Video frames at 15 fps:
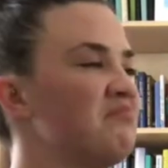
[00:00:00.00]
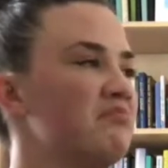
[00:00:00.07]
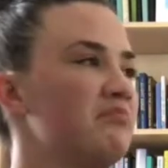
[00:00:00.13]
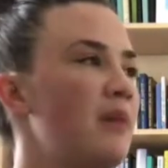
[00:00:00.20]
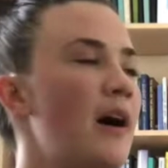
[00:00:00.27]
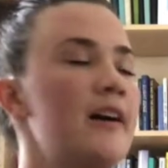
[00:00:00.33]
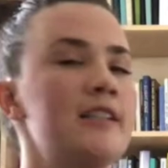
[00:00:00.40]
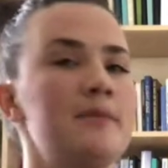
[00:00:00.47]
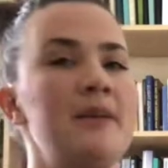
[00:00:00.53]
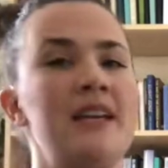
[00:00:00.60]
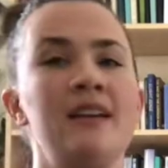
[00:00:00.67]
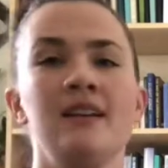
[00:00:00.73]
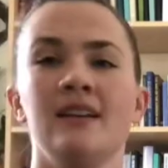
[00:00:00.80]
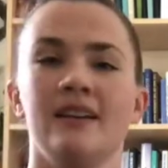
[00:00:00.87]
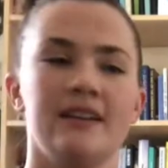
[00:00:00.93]
pause me,
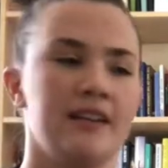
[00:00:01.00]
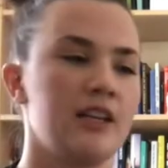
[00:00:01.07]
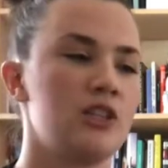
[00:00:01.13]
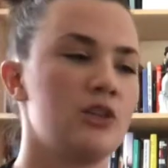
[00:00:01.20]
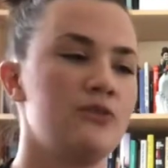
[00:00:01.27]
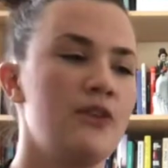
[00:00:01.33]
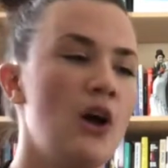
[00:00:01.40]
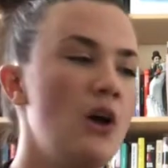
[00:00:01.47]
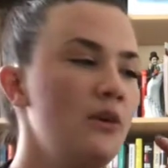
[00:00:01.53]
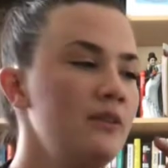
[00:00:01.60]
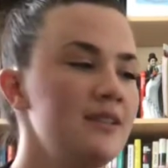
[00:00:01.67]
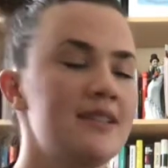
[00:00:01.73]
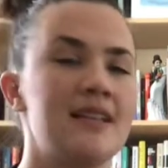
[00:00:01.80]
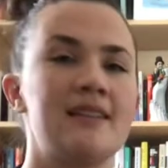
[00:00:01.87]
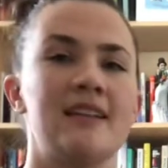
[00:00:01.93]
get your phone,
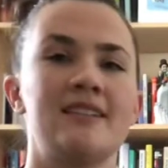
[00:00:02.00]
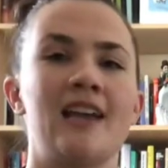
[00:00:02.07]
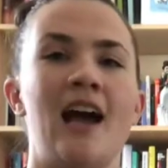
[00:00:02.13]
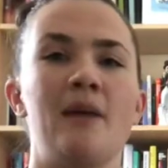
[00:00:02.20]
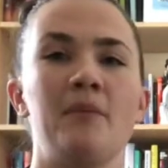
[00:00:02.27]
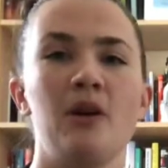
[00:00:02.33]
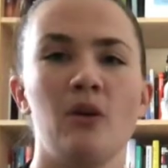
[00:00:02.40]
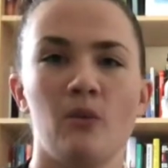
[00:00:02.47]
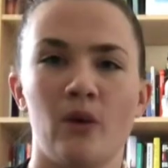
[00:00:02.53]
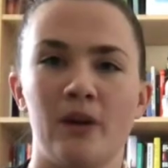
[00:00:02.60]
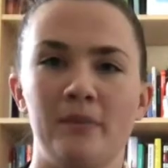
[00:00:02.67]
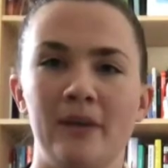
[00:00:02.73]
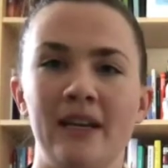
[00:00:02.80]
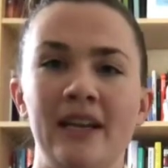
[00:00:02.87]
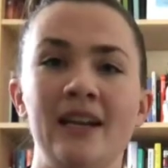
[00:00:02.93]
set that timer, 1
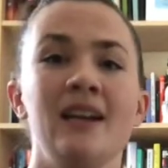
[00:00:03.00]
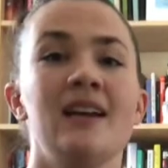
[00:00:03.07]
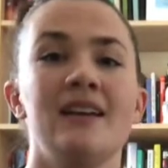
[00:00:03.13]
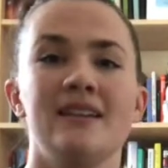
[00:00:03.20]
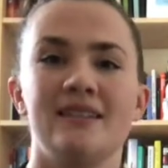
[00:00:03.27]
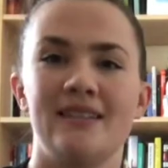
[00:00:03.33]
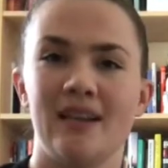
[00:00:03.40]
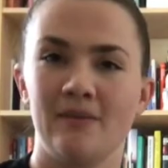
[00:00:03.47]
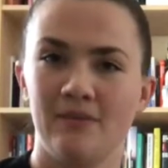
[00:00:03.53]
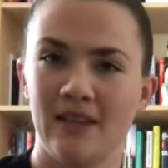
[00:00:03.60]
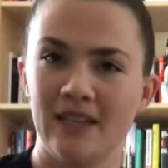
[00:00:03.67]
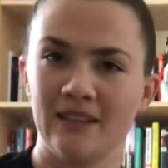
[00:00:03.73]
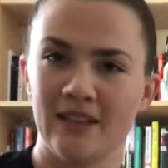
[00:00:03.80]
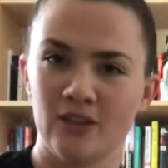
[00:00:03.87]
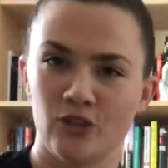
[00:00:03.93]
minute. Same
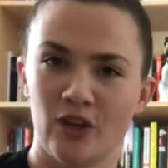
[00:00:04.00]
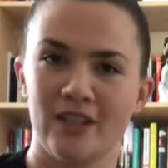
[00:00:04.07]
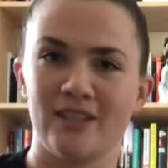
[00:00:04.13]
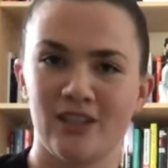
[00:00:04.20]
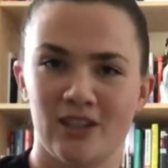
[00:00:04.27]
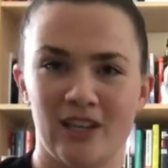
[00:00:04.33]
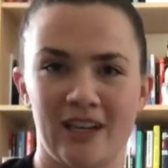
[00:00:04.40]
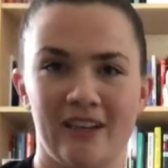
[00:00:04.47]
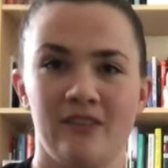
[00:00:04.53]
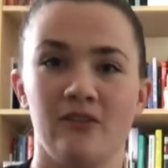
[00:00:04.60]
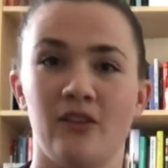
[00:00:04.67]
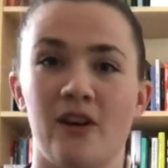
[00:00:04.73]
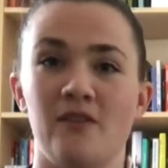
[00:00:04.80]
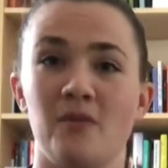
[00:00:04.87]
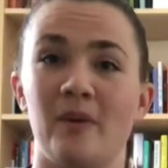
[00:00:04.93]
thing, let's transition. For
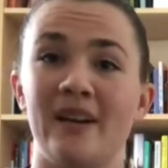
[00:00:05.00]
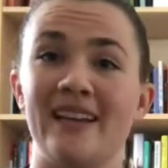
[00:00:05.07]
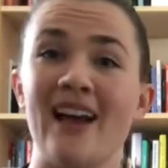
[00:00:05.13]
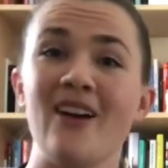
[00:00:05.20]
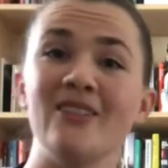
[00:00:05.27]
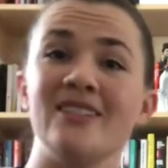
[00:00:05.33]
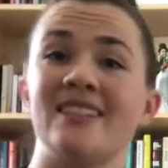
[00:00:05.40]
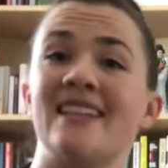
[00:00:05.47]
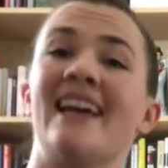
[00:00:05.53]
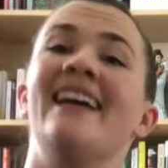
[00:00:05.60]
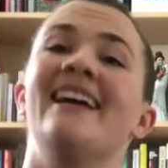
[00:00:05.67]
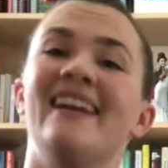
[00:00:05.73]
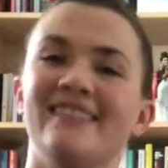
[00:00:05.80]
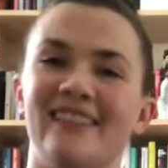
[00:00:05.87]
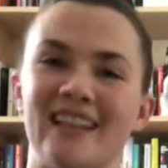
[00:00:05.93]
everybody else,
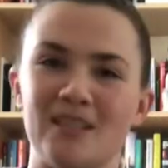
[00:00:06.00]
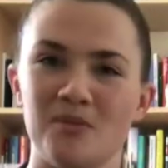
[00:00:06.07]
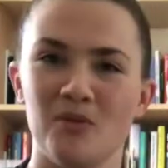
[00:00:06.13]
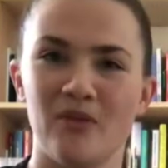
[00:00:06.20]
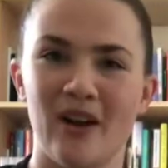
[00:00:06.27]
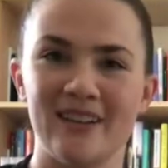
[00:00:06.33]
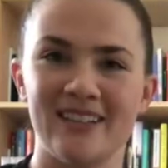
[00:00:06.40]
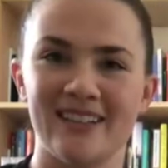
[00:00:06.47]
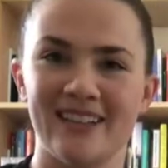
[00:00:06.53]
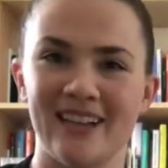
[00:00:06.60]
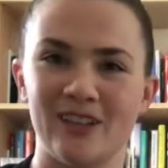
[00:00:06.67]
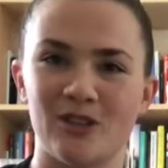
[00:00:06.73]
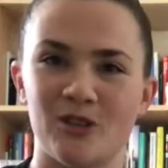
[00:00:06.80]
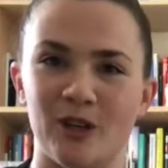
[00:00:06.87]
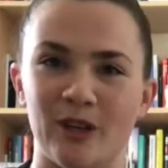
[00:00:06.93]
let's move on to the
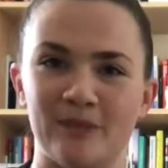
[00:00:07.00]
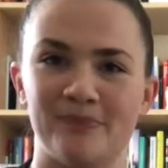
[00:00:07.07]
next drill.